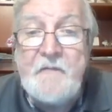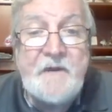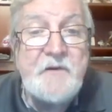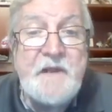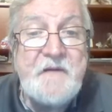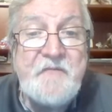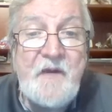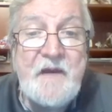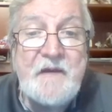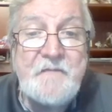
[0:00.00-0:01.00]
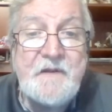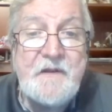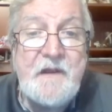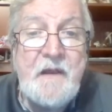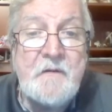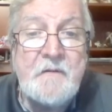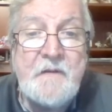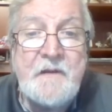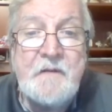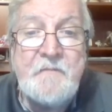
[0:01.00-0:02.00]
They don't need frames either.
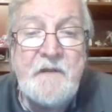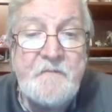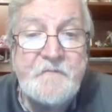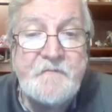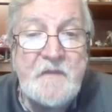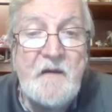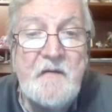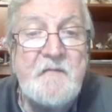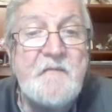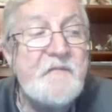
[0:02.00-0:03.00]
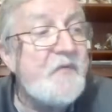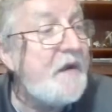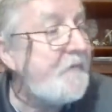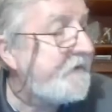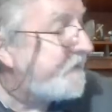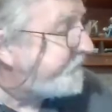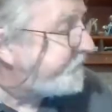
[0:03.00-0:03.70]
They can be frameless.